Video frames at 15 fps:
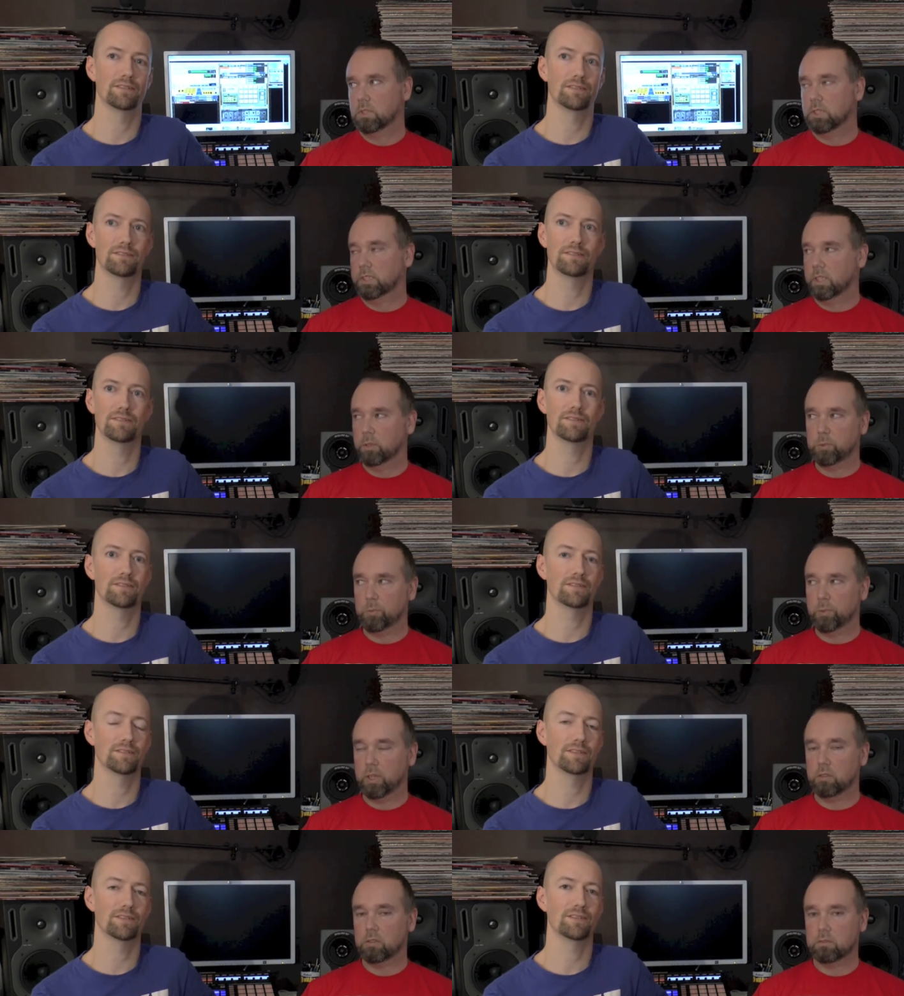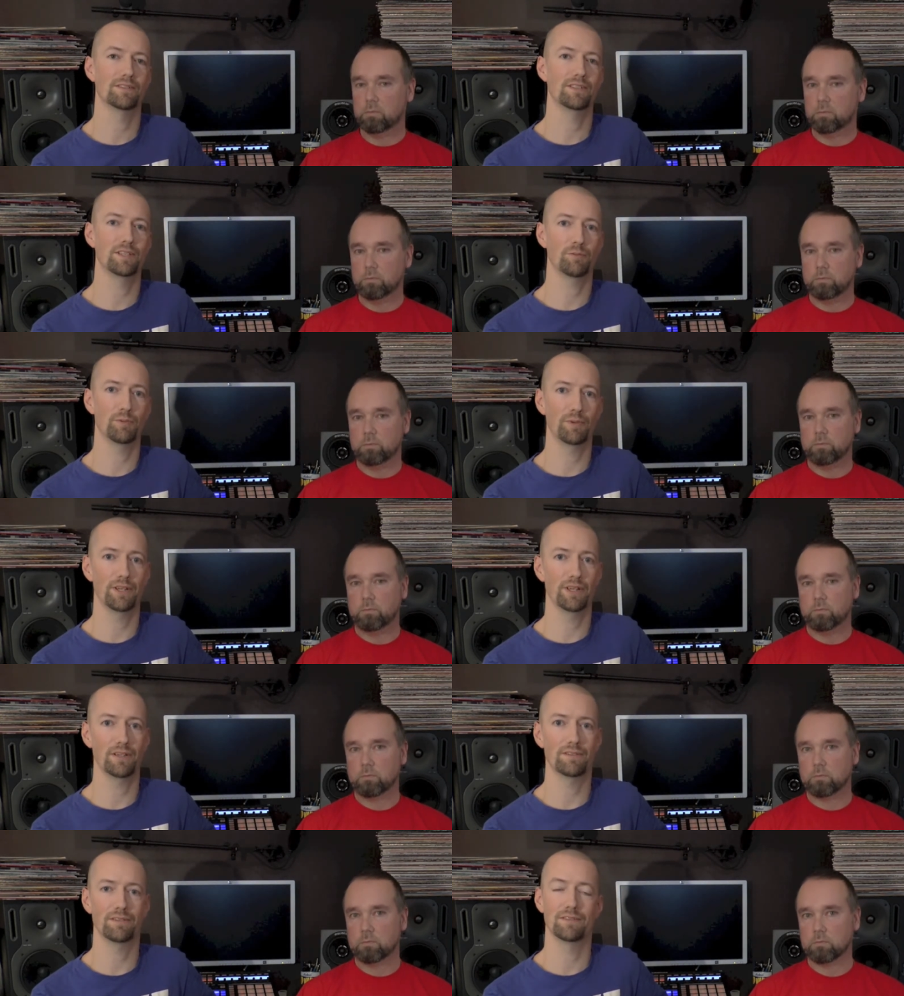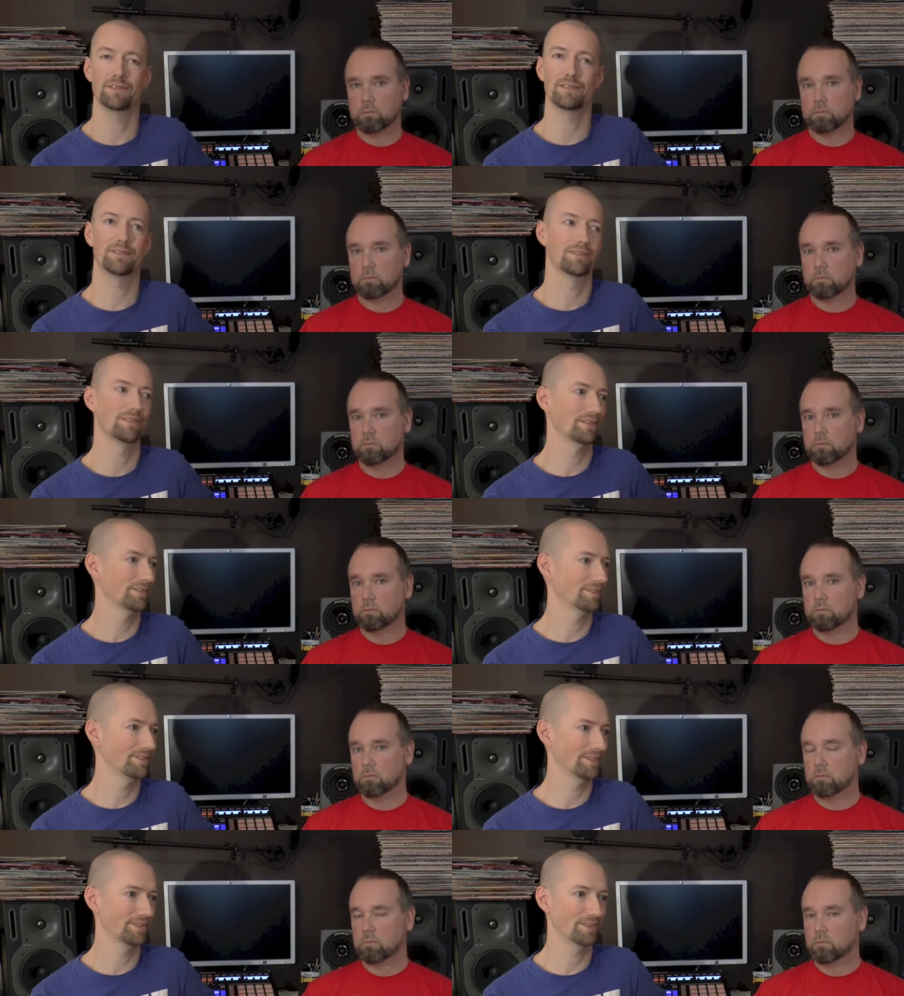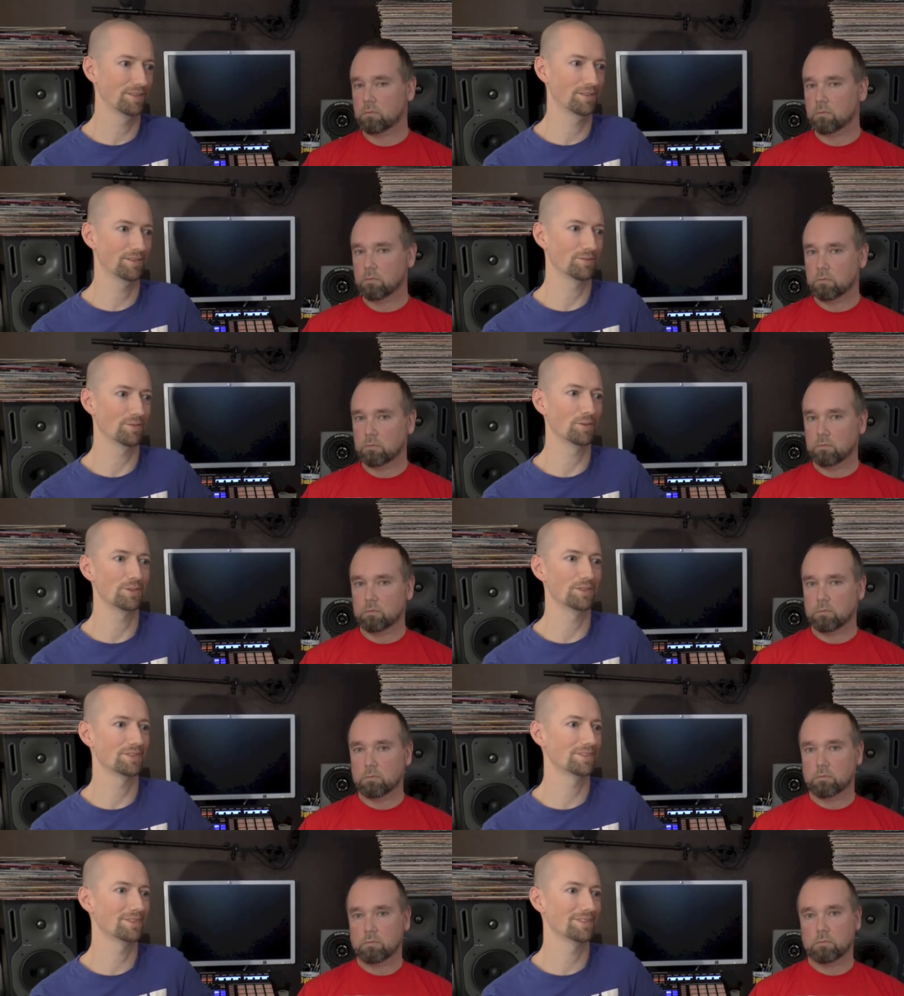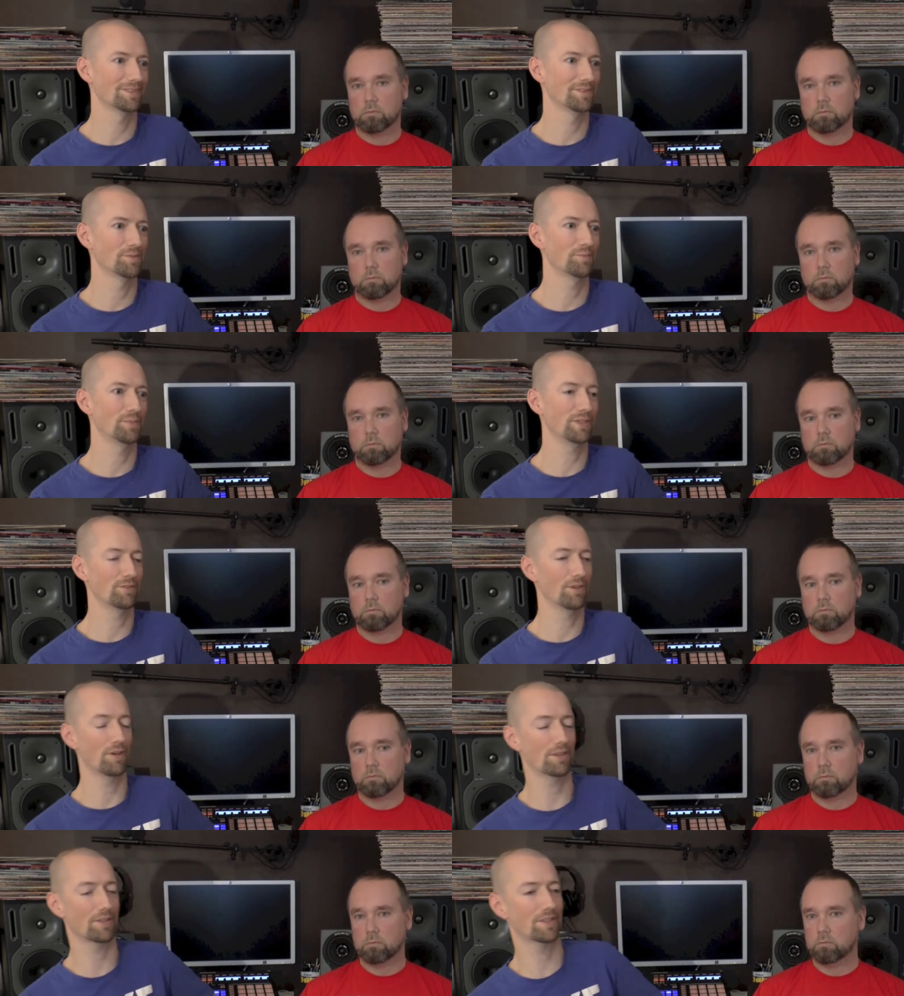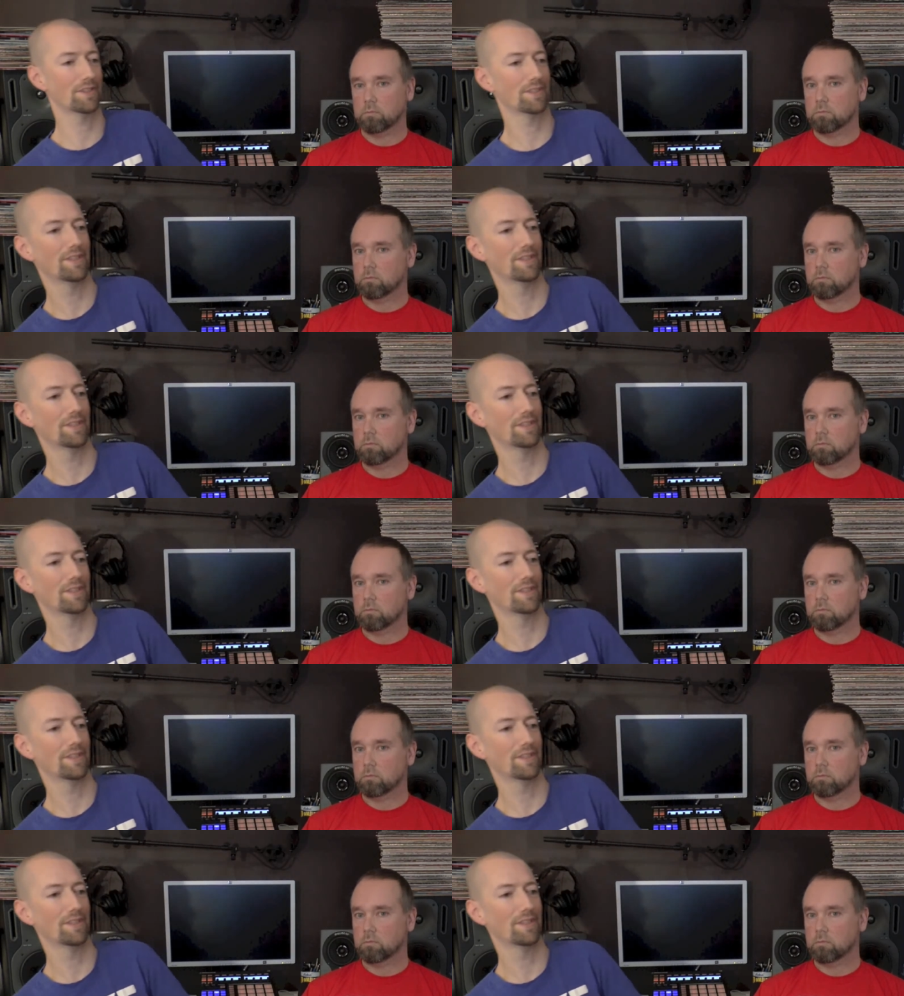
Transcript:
Speaker 1: DJ Premier. DJ Premier, of course. Pete Rock.